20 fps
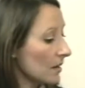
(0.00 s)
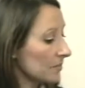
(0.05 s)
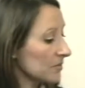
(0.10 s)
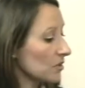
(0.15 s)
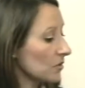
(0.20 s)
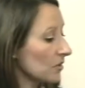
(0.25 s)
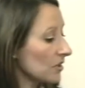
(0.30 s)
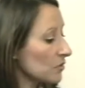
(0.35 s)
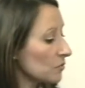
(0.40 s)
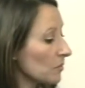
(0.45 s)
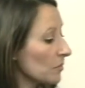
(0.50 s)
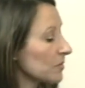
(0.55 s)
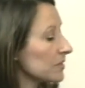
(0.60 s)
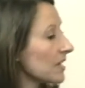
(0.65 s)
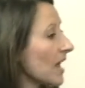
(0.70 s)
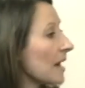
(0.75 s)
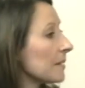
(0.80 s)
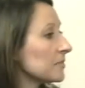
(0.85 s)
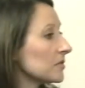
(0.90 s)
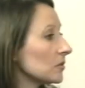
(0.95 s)
So this one was
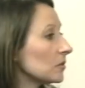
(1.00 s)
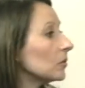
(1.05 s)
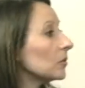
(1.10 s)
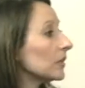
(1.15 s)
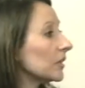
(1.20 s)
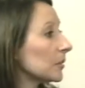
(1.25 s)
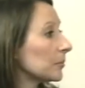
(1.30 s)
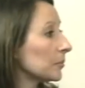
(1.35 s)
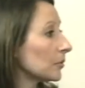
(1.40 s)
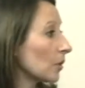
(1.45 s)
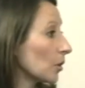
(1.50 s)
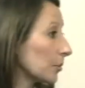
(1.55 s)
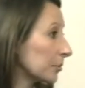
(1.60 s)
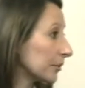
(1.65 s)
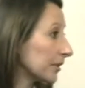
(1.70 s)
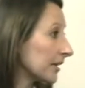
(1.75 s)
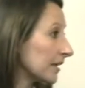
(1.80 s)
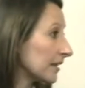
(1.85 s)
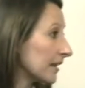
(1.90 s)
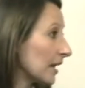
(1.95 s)
absolutely
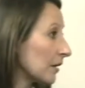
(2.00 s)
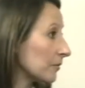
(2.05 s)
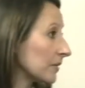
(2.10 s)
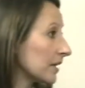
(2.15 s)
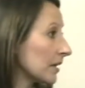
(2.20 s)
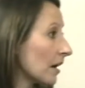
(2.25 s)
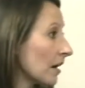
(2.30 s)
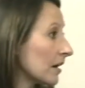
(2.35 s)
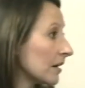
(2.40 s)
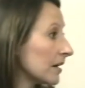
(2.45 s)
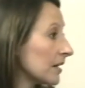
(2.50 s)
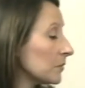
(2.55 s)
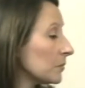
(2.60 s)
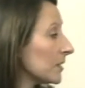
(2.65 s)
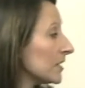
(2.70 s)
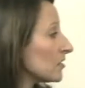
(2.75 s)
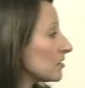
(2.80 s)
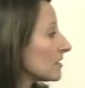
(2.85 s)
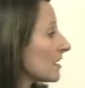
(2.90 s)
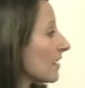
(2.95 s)
appropriate in that regard, and
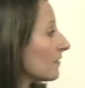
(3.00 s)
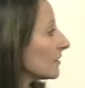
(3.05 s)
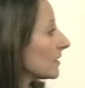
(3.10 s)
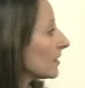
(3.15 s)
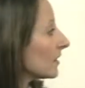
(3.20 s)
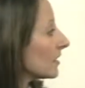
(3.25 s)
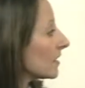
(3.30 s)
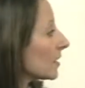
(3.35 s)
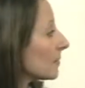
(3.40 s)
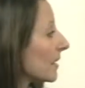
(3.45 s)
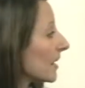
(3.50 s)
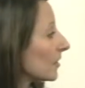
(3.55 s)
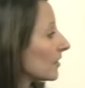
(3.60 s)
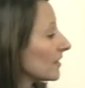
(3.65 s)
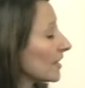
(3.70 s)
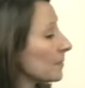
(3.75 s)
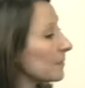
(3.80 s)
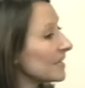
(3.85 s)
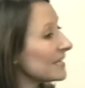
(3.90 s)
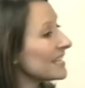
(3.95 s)
we just have to think about
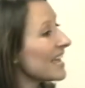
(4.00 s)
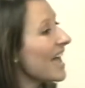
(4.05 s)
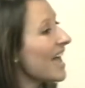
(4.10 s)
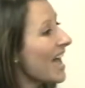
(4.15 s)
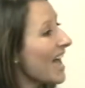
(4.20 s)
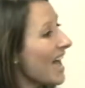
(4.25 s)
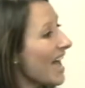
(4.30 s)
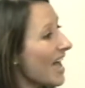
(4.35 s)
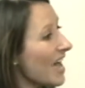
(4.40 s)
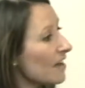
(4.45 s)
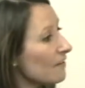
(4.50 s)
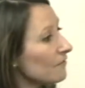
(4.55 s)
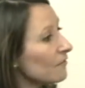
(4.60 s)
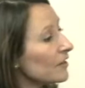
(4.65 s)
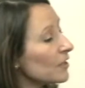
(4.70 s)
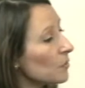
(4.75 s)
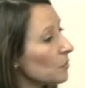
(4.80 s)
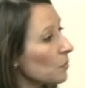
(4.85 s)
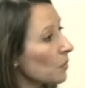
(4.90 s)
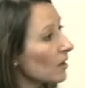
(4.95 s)
it. That means
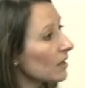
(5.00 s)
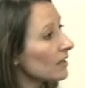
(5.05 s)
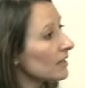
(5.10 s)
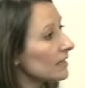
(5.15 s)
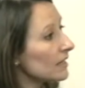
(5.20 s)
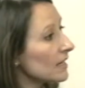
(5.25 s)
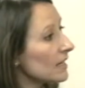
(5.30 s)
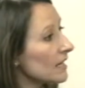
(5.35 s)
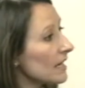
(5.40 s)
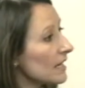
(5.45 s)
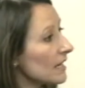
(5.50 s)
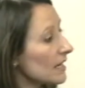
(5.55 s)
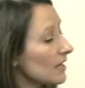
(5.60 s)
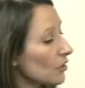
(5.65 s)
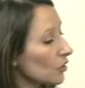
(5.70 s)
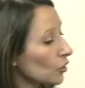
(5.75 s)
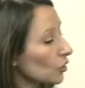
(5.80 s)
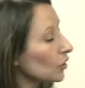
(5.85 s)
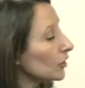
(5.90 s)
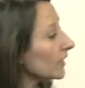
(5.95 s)
everyone
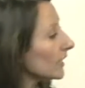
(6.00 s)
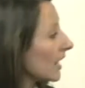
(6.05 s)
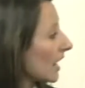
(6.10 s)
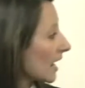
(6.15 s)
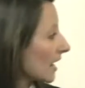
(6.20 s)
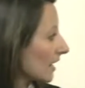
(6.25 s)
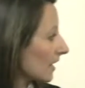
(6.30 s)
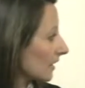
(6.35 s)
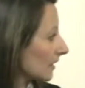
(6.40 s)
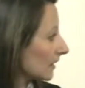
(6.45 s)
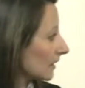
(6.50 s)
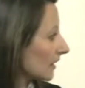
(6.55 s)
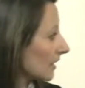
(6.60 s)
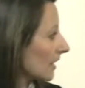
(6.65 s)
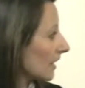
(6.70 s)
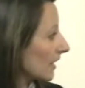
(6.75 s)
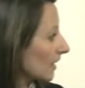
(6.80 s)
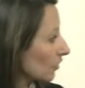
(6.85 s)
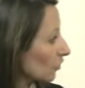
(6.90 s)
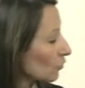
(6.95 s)
early on
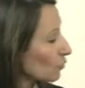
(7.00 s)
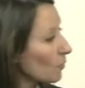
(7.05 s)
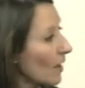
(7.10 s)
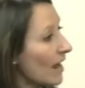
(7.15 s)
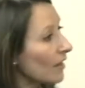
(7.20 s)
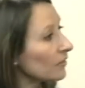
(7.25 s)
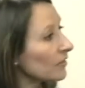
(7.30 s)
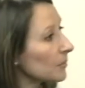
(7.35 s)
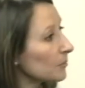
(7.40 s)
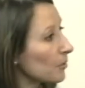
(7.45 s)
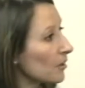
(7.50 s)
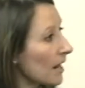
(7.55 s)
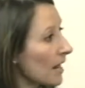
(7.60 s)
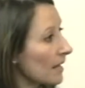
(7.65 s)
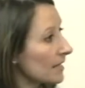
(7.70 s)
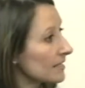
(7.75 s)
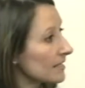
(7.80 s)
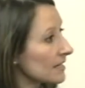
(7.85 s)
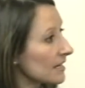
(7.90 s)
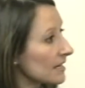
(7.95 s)
and throughout the
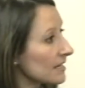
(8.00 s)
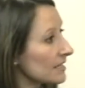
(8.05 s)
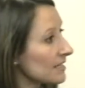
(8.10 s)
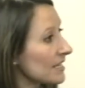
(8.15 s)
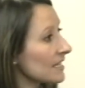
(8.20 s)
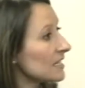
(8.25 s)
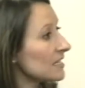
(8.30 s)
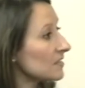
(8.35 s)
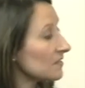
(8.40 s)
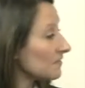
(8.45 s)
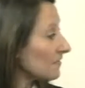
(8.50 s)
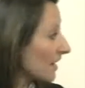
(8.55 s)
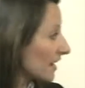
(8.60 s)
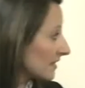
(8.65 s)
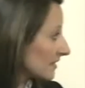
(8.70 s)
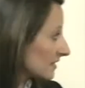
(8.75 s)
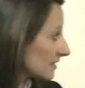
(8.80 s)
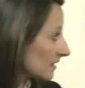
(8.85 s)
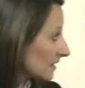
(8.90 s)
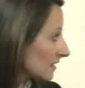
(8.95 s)
process is
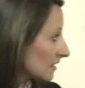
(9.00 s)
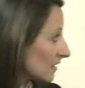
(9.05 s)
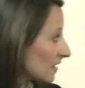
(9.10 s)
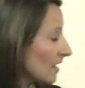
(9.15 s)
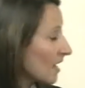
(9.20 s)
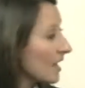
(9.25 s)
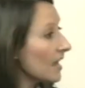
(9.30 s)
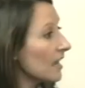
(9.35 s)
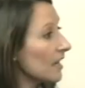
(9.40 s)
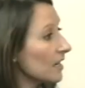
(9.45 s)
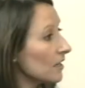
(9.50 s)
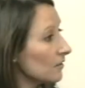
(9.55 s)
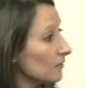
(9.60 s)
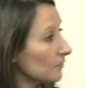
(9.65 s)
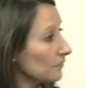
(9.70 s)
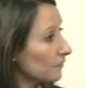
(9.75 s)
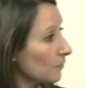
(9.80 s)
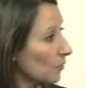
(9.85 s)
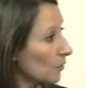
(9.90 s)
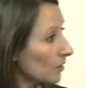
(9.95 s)
vested,
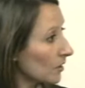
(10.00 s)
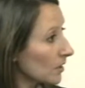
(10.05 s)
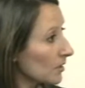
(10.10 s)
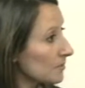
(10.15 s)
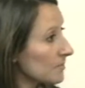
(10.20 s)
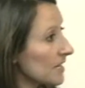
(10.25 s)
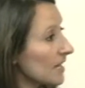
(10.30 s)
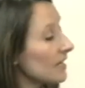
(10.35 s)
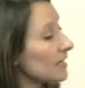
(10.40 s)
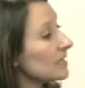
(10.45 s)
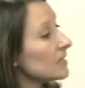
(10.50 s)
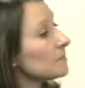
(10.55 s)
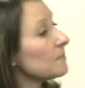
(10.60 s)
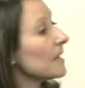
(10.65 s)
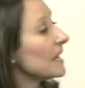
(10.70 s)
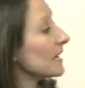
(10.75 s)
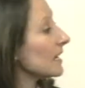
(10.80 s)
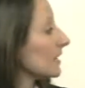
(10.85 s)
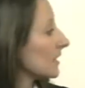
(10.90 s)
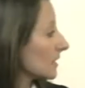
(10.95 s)
informed, is
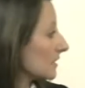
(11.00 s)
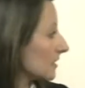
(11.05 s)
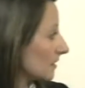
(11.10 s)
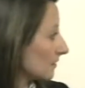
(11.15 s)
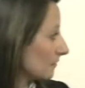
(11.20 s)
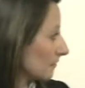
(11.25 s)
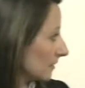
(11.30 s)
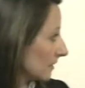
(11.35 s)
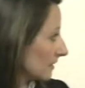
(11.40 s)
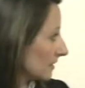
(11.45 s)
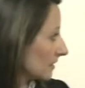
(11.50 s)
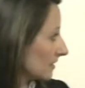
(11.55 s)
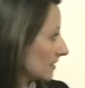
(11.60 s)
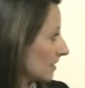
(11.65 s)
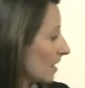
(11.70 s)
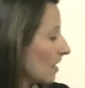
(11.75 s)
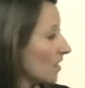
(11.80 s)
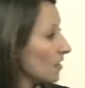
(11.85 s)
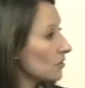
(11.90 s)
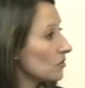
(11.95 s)
making a
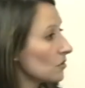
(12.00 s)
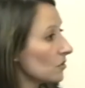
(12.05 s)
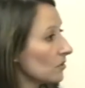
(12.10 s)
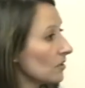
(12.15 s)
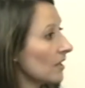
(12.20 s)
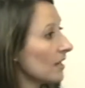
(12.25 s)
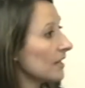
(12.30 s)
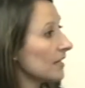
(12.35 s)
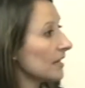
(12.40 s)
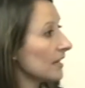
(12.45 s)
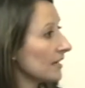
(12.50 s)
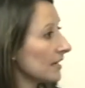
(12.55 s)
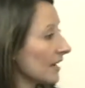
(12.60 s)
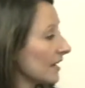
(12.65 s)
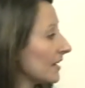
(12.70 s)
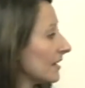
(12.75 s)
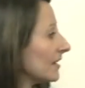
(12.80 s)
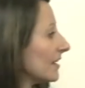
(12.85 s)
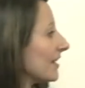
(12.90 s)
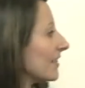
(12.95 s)
difference. So then,
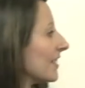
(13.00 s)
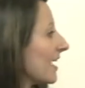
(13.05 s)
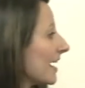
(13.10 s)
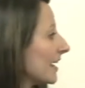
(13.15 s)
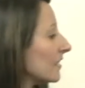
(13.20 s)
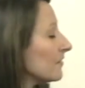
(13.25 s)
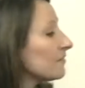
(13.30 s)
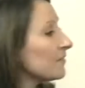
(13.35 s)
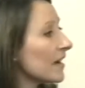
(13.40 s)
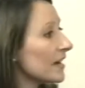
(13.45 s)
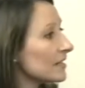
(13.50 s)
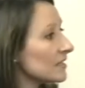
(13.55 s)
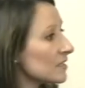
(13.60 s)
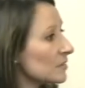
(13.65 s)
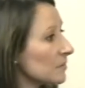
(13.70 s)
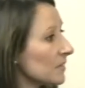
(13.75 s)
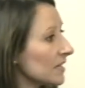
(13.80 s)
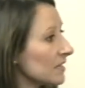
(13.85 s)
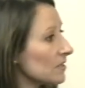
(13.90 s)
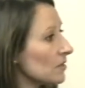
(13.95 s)
again, that
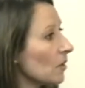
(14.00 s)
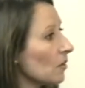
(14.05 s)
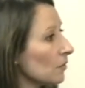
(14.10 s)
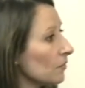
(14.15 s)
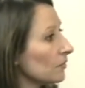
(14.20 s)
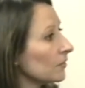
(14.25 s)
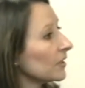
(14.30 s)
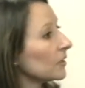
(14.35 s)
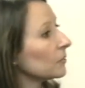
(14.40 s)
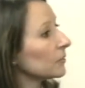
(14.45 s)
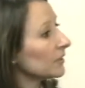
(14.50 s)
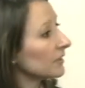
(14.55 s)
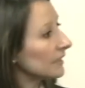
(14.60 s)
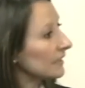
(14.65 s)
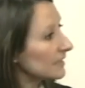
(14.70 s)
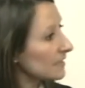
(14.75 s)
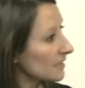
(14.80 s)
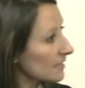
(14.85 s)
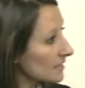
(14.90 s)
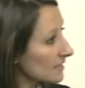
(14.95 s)
investment hopefully will
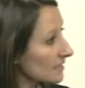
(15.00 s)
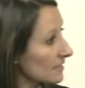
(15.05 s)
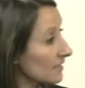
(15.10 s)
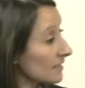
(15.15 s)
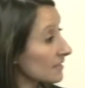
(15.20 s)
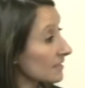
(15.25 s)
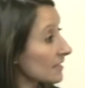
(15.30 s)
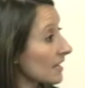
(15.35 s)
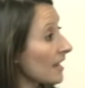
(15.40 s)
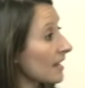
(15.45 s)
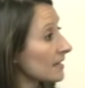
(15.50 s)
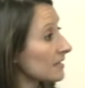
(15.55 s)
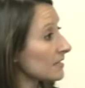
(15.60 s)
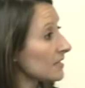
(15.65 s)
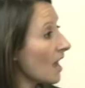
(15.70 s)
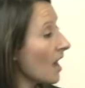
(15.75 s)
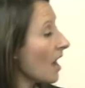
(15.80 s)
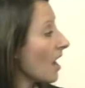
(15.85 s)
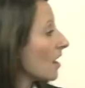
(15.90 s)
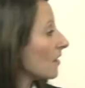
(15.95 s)
lead to the
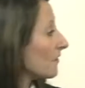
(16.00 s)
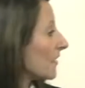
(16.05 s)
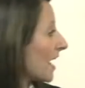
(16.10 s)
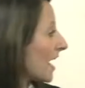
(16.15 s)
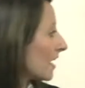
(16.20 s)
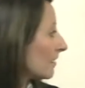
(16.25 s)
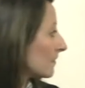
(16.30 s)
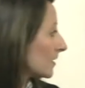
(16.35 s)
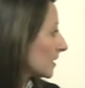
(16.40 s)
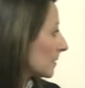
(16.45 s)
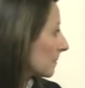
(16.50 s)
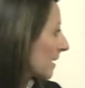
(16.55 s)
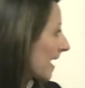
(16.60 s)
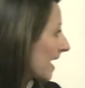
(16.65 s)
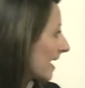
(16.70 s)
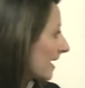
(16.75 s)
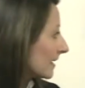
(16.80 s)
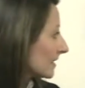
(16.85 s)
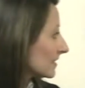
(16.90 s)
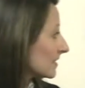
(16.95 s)
success of having it
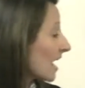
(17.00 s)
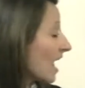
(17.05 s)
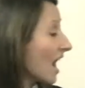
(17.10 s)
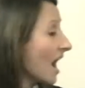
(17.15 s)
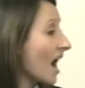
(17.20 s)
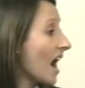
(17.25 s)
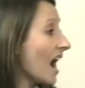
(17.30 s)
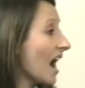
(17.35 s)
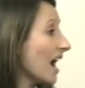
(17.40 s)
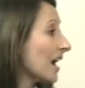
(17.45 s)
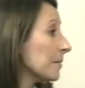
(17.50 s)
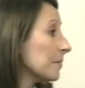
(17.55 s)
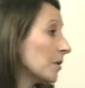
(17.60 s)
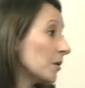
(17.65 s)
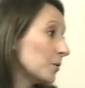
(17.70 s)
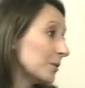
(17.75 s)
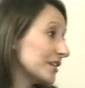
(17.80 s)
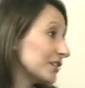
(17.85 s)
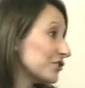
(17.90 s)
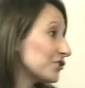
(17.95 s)
pass. I'm
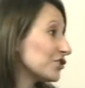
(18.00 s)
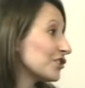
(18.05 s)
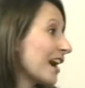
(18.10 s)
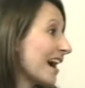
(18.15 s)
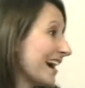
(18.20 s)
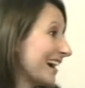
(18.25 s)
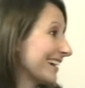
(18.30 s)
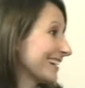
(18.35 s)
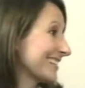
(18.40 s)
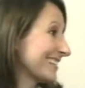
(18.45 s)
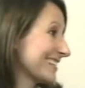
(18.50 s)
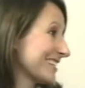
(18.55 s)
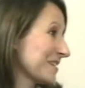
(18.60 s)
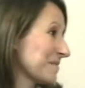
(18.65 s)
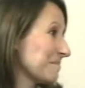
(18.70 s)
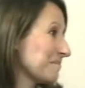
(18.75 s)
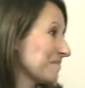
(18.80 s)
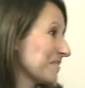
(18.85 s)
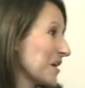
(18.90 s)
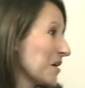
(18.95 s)
always shocked
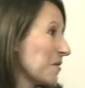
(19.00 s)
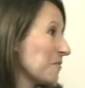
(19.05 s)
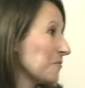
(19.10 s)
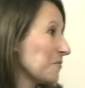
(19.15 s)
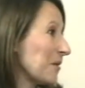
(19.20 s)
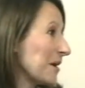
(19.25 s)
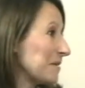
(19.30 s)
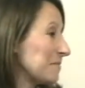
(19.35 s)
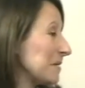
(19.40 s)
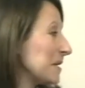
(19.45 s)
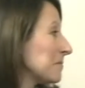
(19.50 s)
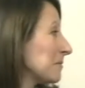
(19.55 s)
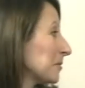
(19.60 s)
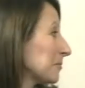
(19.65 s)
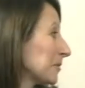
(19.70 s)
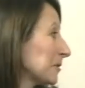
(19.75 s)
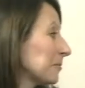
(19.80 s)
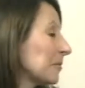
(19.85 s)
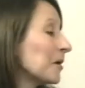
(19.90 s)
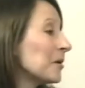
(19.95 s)
when people
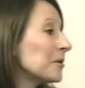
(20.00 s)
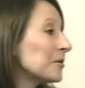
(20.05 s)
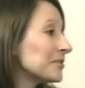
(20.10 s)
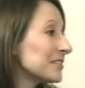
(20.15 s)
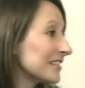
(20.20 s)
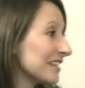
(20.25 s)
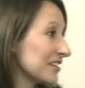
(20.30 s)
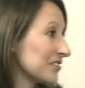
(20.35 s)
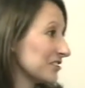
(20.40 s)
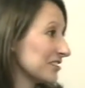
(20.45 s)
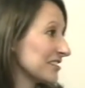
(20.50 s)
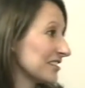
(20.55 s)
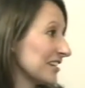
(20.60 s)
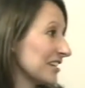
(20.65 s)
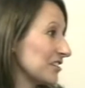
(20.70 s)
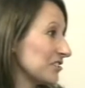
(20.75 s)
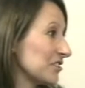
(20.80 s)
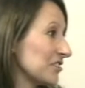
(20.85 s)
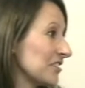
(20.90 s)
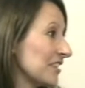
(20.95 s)
propose
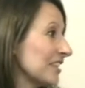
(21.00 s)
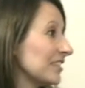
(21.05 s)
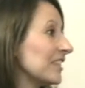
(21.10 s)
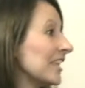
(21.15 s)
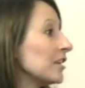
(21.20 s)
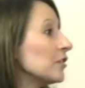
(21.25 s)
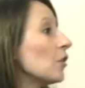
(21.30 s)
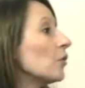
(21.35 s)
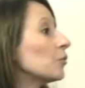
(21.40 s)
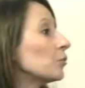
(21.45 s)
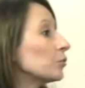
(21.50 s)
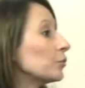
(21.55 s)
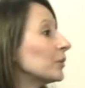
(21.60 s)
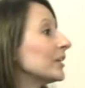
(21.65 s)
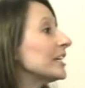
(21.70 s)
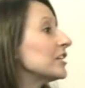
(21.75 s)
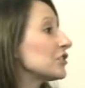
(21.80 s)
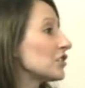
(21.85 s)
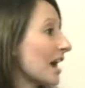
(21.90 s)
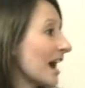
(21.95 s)
legislation that they don't
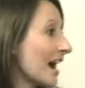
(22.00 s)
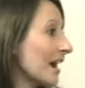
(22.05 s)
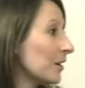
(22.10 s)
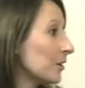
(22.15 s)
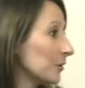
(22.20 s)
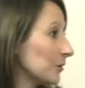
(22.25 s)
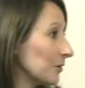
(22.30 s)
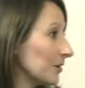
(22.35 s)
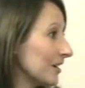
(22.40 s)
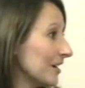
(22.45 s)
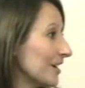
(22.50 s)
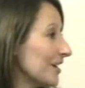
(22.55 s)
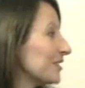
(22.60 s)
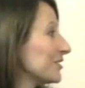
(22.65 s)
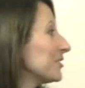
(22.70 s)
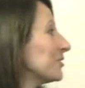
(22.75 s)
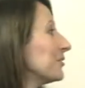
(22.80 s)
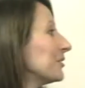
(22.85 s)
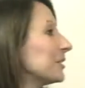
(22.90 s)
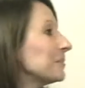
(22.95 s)
reach out
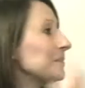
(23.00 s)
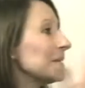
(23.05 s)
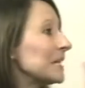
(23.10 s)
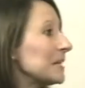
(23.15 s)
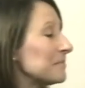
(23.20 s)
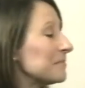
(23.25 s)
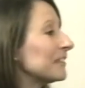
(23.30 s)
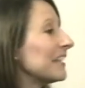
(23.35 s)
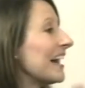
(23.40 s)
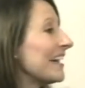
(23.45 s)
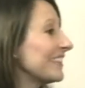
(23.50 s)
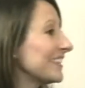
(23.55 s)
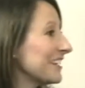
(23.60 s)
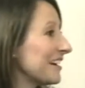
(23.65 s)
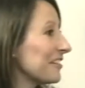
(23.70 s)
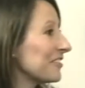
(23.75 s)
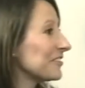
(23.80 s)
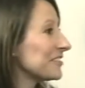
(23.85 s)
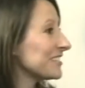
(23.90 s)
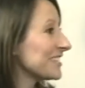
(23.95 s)
to the people on the
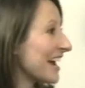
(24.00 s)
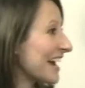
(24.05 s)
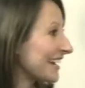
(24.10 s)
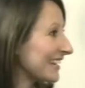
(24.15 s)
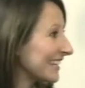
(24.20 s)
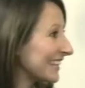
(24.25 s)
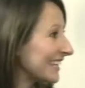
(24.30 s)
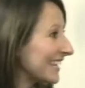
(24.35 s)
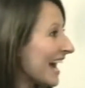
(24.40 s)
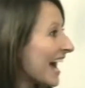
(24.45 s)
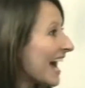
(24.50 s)
other side of the